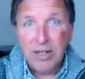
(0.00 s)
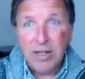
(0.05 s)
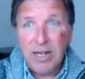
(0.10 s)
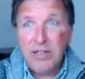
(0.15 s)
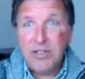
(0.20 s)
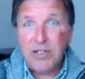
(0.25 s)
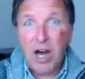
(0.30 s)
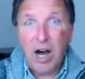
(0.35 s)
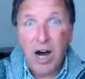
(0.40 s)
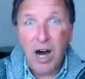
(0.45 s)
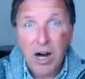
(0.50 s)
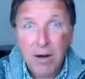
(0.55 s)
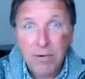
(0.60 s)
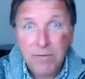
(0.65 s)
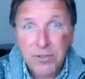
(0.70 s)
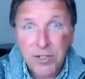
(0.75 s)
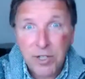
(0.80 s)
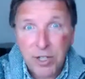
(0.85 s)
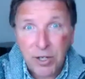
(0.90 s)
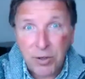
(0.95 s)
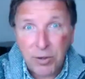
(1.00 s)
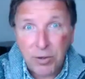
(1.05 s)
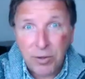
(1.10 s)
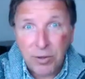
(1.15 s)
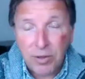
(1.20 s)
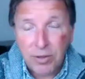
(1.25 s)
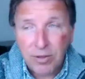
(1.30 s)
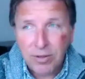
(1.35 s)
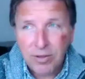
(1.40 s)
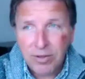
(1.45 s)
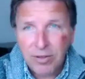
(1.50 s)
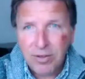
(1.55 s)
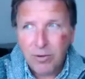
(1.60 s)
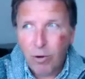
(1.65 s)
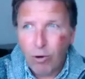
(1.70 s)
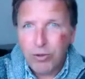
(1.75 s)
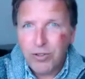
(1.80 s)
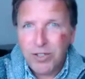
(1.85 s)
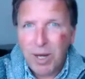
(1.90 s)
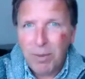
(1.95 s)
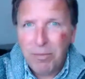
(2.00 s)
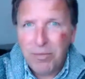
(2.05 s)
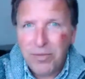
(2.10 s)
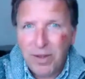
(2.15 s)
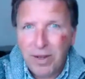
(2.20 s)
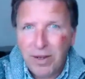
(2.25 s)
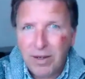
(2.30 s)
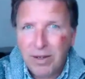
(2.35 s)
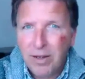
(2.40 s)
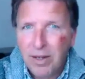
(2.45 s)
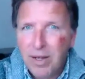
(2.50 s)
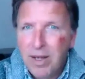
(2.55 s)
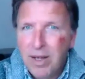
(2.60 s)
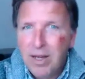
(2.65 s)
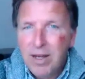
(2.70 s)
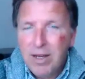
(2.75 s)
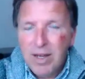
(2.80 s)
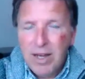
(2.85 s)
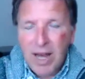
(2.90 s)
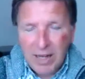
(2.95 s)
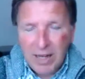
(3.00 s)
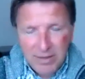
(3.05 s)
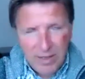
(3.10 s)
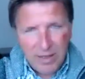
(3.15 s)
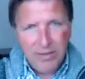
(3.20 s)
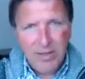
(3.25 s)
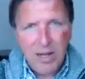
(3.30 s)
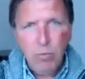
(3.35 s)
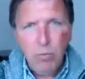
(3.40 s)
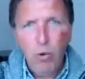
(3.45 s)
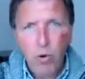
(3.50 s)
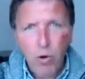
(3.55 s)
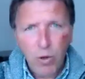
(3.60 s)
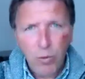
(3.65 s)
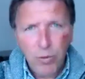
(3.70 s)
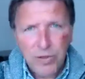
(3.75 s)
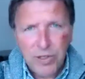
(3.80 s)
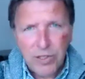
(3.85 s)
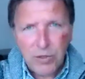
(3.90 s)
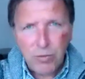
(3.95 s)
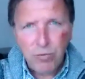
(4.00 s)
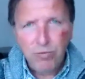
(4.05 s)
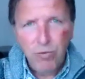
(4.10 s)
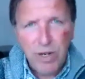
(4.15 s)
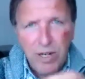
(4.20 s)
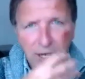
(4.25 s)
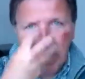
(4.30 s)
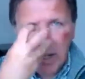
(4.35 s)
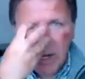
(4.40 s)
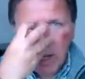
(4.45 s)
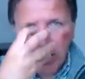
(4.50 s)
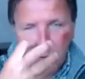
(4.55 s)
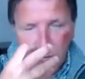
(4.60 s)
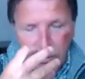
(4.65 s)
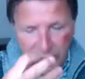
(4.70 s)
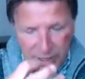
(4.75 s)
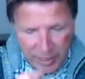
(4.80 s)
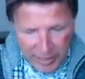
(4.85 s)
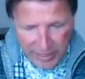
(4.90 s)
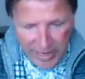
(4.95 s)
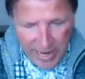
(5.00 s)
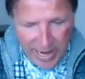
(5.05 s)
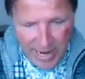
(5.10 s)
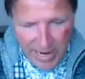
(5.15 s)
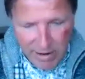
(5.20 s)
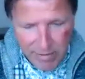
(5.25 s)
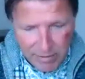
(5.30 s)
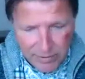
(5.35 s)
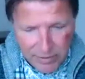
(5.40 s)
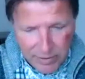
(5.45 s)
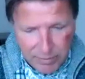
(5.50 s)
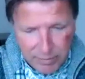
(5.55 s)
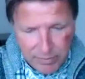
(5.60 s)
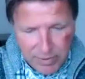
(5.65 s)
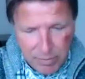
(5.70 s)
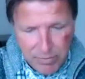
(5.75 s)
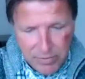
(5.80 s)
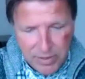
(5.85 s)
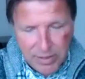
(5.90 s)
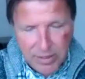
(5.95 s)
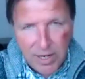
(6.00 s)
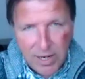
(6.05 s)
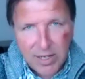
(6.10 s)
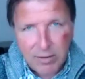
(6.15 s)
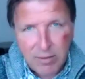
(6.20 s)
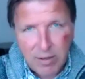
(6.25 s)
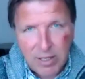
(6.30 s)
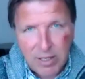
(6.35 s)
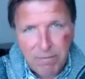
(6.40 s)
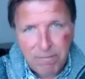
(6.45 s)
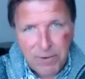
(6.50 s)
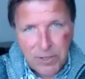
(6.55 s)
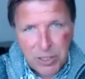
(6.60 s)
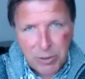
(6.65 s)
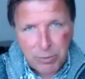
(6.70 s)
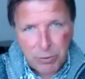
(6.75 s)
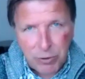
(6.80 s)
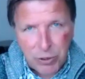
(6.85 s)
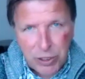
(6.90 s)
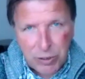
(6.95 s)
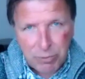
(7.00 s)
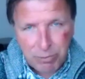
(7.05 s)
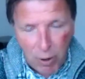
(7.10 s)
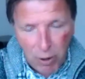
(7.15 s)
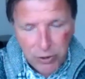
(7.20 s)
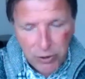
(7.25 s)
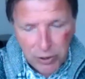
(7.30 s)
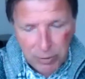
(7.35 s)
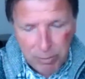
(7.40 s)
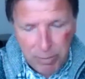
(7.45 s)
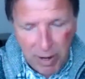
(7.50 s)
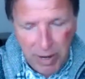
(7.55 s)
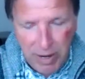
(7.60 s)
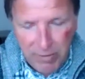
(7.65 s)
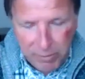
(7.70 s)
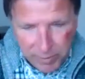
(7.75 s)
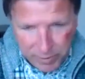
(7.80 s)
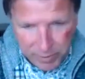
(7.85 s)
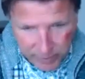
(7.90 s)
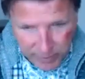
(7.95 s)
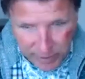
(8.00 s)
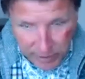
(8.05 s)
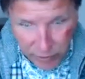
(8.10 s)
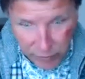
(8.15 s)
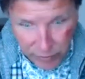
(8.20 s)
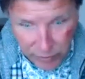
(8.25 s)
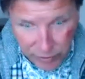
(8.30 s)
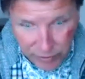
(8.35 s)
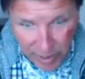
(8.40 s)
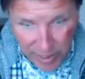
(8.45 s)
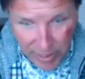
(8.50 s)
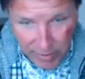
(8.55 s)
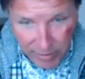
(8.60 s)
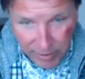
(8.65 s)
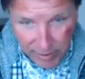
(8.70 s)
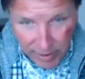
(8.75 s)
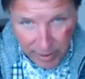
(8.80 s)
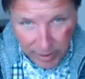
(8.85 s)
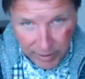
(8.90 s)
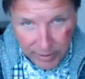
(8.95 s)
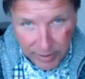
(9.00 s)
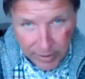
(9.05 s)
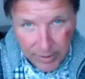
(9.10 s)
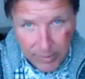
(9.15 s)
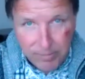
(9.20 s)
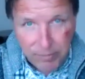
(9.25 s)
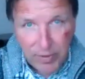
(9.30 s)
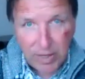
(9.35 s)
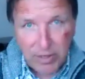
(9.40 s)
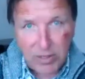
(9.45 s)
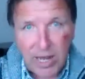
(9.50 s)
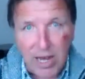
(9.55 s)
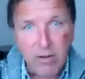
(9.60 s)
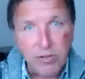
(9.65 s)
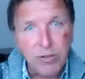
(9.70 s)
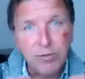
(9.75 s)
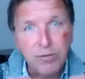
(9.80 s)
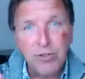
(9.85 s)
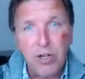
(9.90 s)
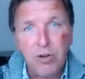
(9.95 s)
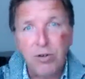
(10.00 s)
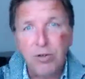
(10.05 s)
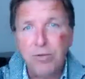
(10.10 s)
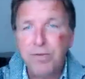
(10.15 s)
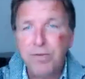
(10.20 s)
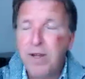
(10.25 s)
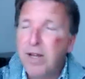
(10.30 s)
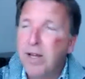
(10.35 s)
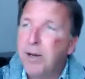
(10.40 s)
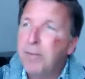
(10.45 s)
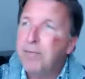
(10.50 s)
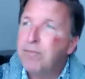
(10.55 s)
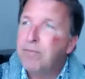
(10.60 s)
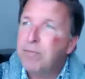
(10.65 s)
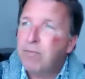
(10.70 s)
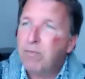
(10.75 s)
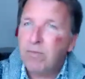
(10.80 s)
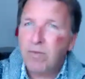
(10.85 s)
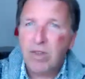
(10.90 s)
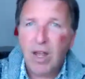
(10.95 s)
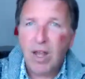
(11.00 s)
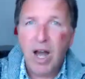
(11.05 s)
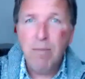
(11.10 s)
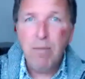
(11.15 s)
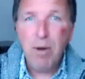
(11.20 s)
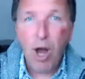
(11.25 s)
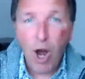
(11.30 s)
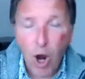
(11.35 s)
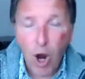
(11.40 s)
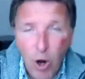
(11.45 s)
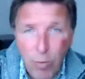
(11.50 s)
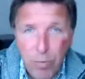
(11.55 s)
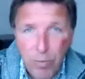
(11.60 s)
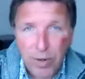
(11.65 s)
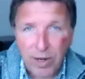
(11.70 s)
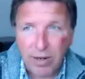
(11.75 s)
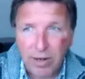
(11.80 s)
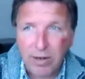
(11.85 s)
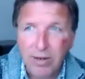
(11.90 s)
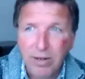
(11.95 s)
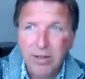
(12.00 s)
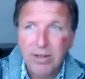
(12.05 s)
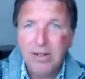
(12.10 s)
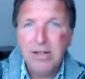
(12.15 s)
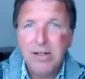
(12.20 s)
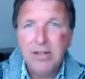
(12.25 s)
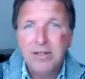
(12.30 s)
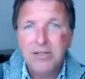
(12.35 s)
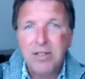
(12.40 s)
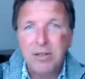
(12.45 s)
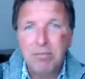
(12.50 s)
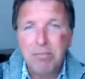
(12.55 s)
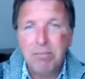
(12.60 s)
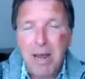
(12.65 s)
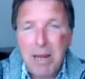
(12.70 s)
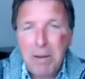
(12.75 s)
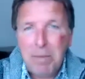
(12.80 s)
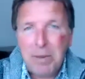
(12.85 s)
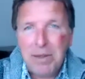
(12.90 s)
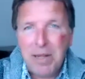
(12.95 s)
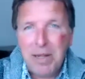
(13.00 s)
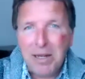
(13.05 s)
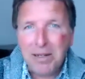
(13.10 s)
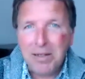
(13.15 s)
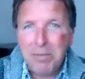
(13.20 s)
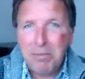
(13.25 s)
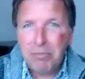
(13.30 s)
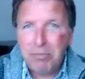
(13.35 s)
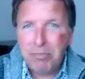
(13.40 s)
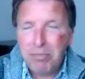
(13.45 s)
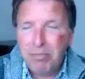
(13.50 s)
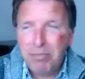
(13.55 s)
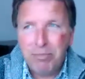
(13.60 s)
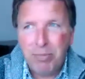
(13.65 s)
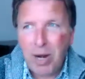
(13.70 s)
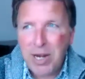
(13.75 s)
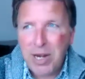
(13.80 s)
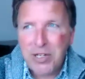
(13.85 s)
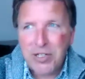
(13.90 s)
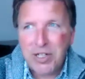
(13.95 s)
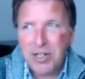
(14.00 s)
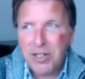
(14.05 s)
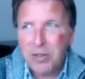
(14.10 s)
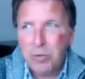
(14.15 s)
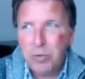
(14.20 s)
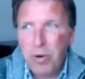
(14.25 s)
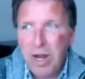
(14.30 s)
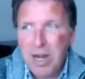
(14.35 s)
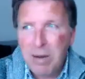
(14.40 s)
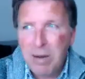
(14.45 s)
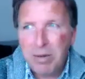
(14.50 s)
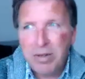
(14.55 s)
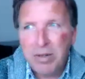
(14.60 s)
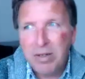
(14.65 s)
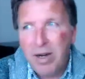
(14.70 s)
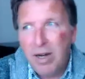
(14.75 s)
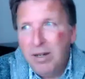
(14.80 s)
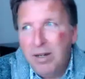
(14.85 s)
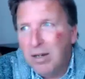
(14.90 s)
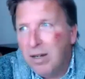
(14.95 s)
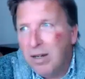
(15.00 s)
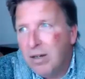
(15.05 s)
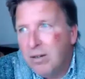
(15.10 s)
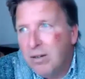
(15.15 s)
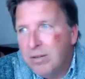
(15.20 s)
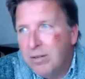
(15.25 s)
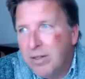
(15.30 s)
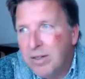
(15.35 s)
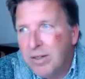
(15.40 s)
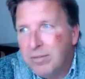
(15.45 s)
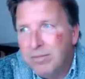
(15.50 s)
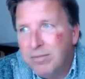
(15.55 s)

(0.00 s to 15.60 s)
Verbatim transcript: he's after you or something and, and they walk with this really kind of glare, the, the, the, like a, an invisible spot on the pavement they're sort of staring at, out of total fear. I'm hoping that maybe they'll embrace another way, but I don't know, uh,